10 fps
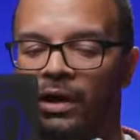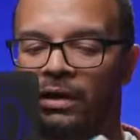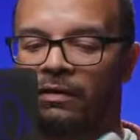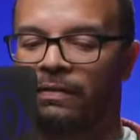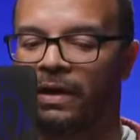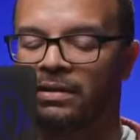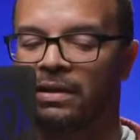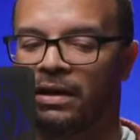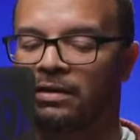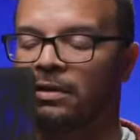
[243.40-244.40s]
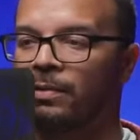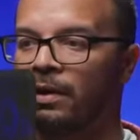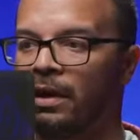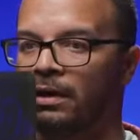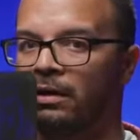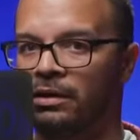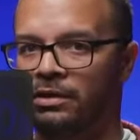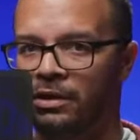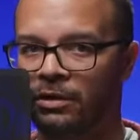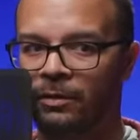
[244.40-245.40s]
if that's not something that you're
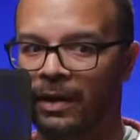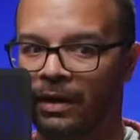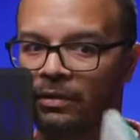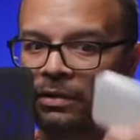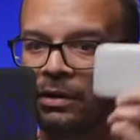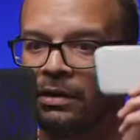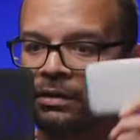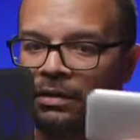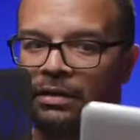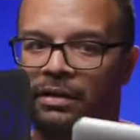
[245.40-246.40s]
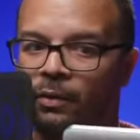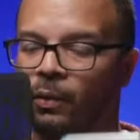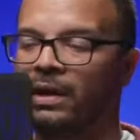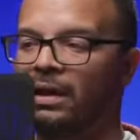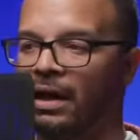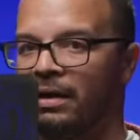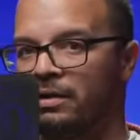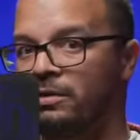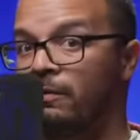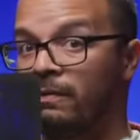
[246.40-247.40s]
concerned about, the WeLight
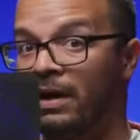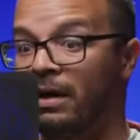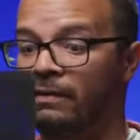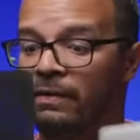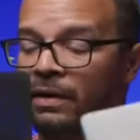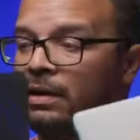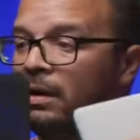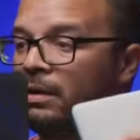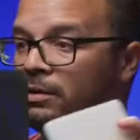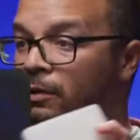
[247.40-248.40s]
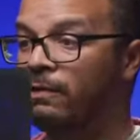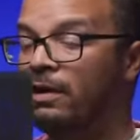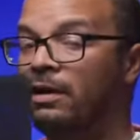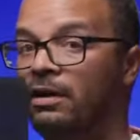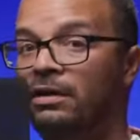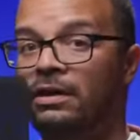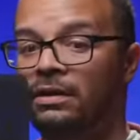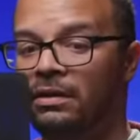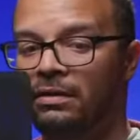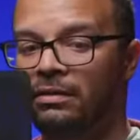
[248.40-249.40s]
S05 so far
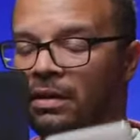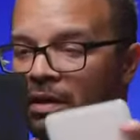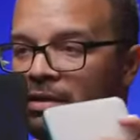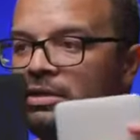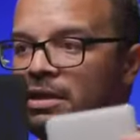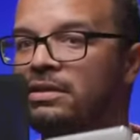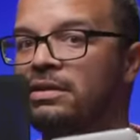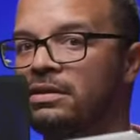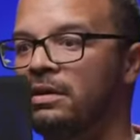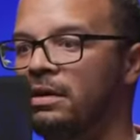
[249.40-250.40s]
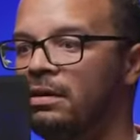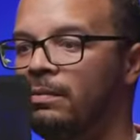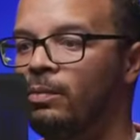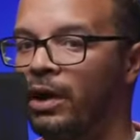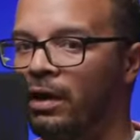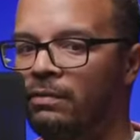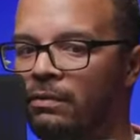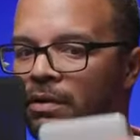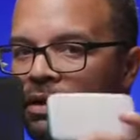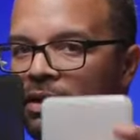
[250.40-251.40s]
is just as good. But
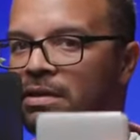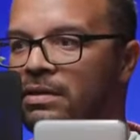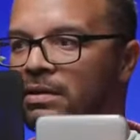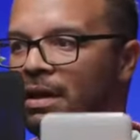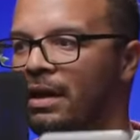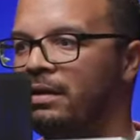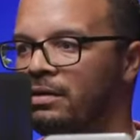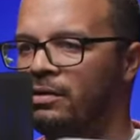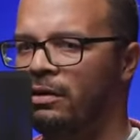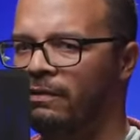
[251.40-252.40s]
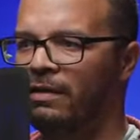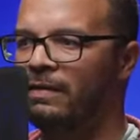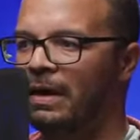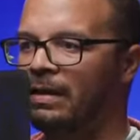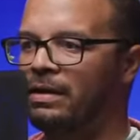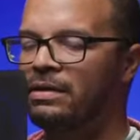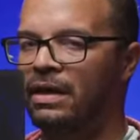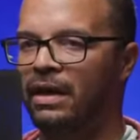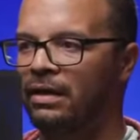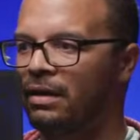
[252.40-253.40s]
this light is $35,
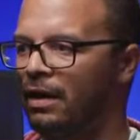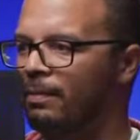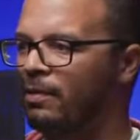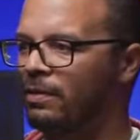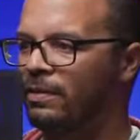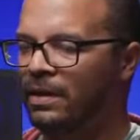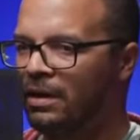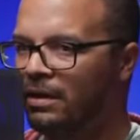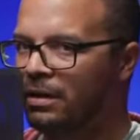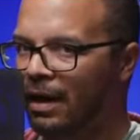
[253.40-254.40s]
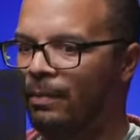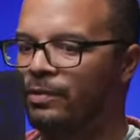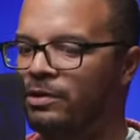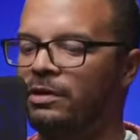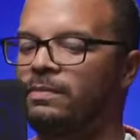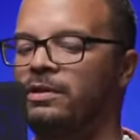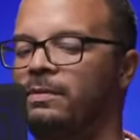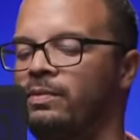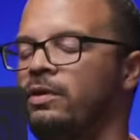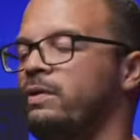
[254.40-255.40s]
and I think the Aputure MC
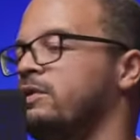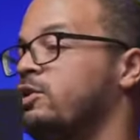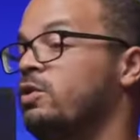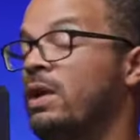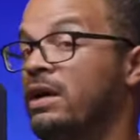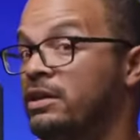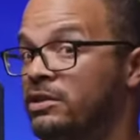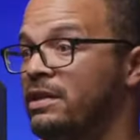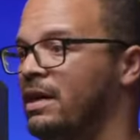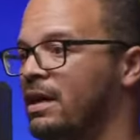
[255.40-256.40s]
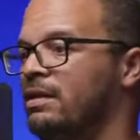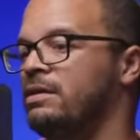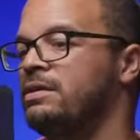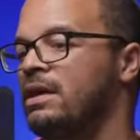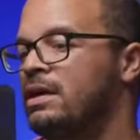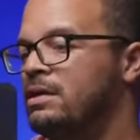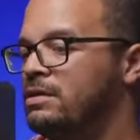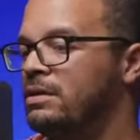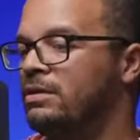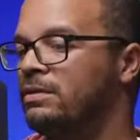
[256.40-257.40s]
Pro is $200.
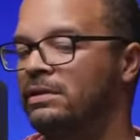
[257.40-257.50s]
So